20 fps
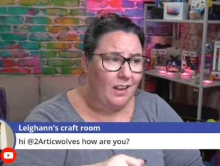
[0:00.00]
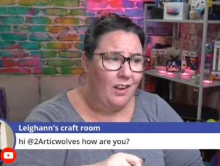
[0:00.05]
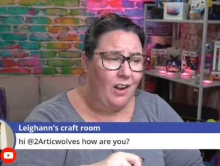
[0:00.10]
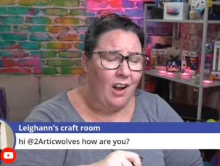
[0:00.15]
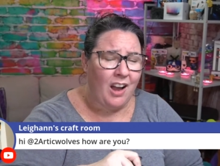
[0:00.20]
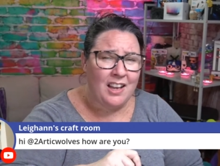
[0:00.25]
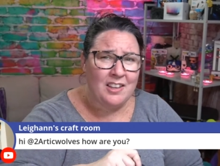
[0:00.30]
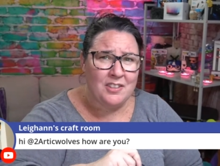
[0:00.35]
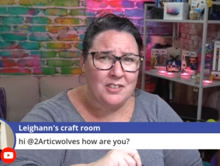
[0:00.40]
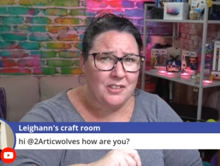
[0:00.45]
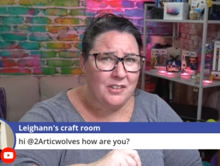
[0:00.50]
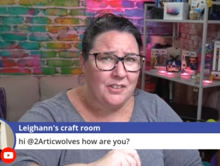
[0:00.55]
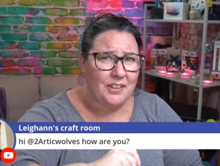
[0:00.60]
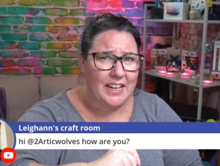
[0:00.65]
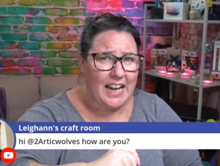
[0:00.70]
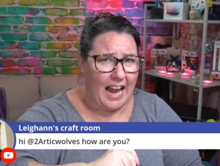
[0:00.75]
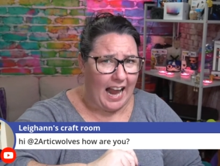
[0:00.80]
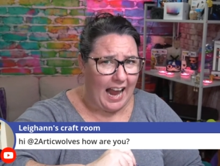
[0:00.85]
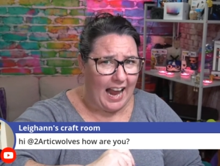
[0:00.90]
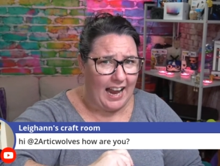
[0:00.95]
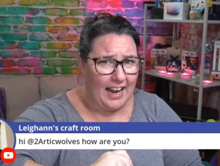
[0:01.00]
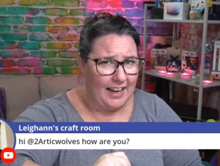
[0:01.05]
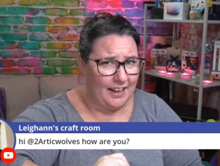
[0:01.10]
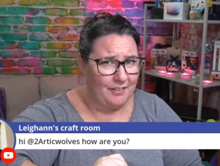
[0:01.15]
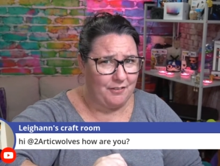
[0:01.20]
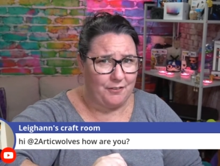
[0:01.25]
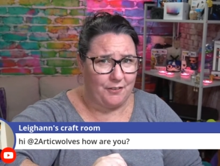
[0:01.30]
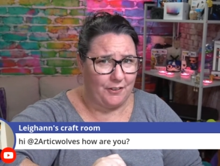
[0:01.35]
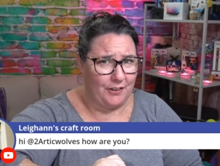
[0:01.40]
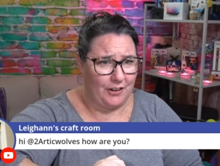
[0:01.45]
I saw an
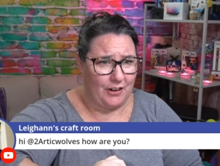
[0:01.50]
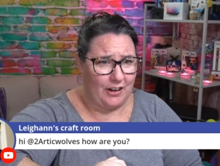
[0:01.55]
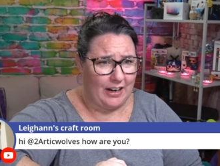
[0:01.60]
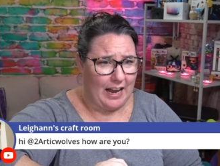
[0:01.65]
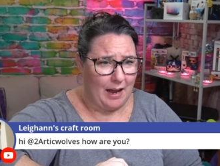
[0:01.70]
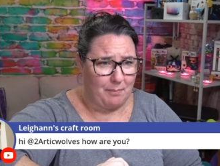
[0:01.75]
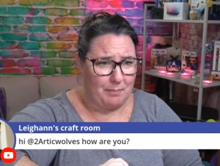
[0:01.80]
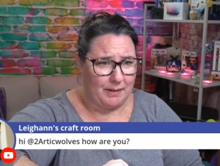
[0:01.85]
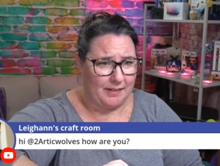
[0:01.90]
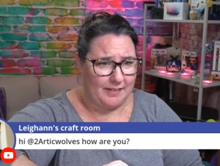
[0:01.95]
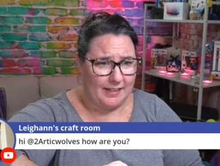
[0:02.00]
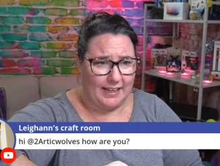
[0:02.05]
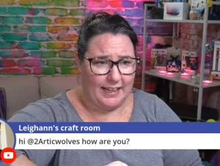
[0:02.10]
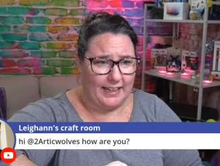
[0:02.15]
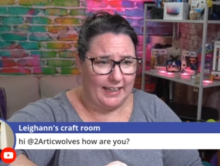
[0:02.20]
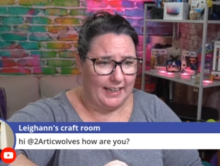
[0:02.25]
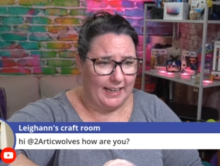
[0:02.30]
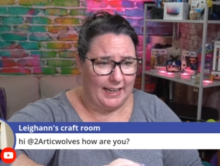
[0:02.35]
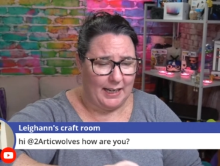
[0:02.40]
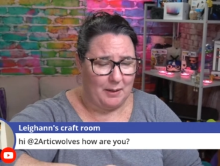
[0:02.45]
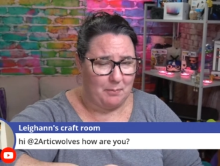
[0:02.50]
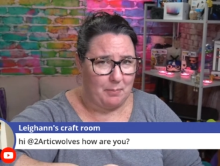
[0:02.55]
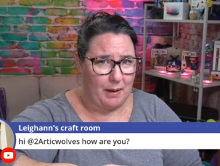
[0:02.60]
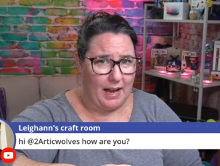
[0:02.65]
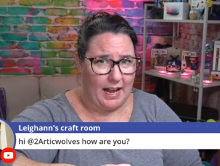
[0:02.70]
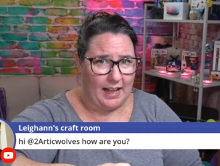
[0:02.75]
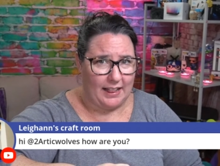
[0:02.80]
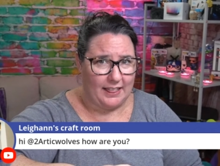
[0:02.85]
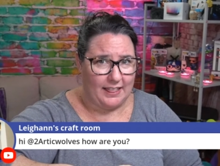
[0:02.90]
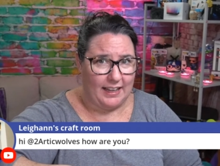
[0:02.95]
ad for a cup of tea heat
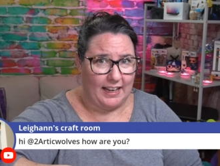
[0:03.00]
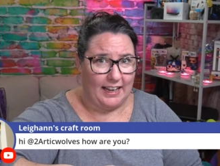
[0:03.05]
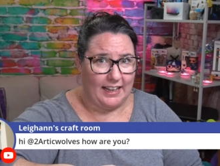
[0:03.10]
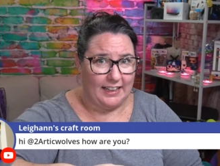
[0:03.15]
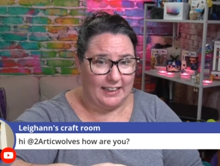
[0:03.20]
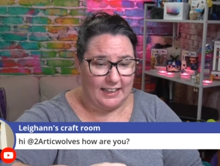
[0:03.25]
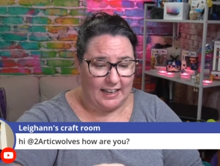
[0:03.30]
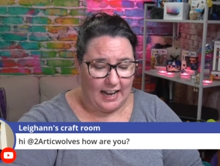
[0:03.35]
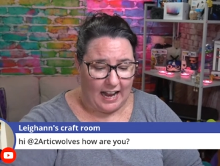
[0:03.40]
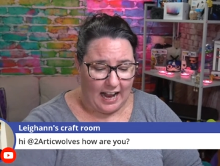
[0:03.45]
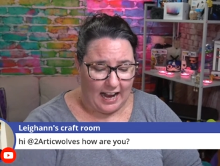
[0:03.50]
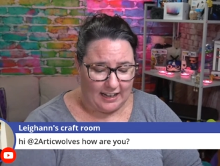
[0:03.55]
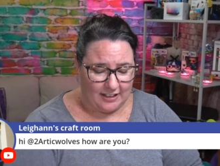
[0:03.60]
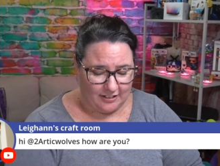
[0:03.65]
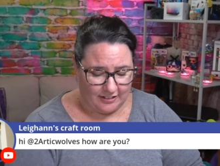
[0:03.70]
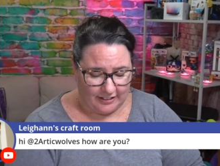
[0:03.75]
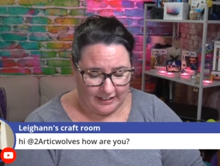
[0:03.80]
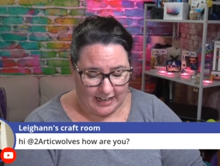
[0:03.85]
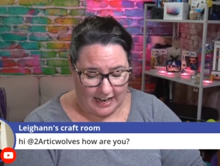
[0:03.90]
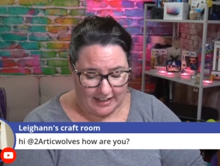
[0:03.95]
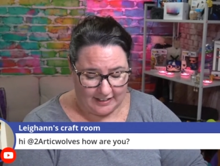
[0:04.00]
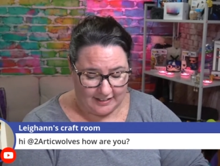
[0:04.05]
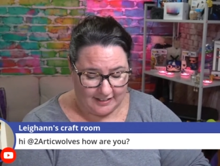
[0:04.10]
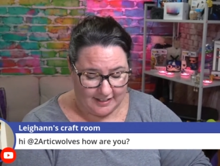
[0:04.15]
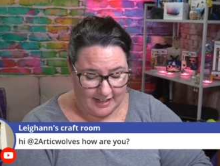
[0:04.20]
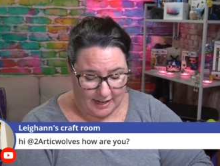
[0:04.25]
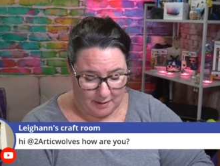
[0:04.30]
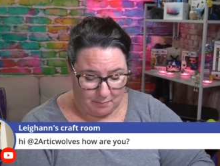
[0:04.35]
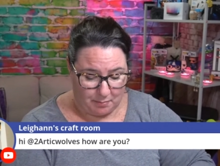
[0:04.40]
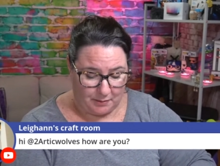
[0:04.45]
pad thing that actually has
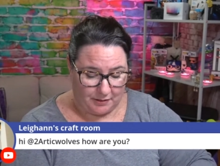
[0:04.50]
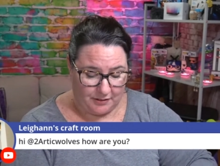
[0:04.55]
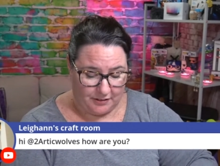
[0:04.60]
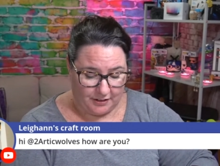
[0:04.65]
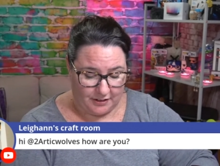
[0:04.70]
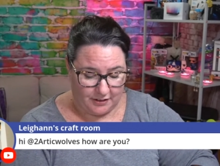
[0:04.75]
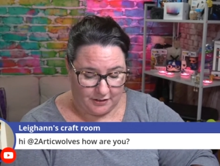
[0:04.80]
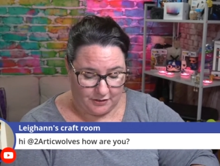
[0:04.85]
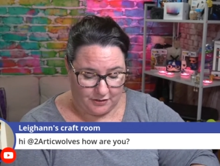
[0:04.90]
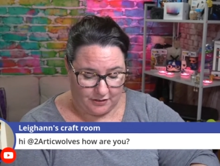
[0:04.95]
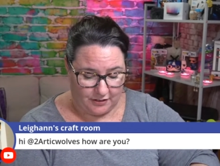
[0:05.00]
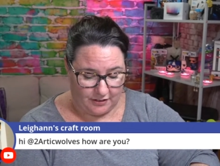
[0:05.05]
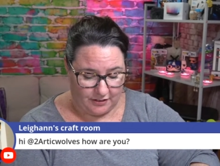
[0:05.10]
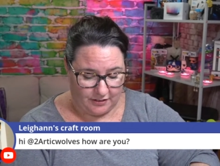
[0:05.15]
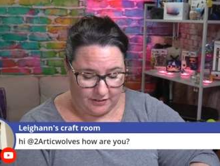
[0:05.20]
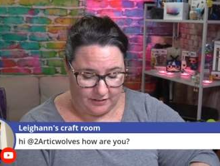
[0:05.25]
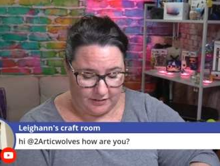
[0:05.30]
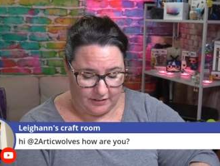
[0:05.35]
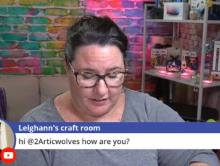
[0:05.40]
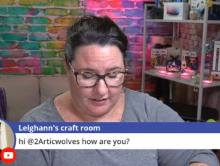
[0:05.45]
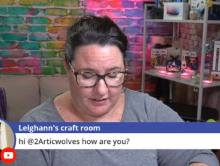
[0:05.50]
temperature control.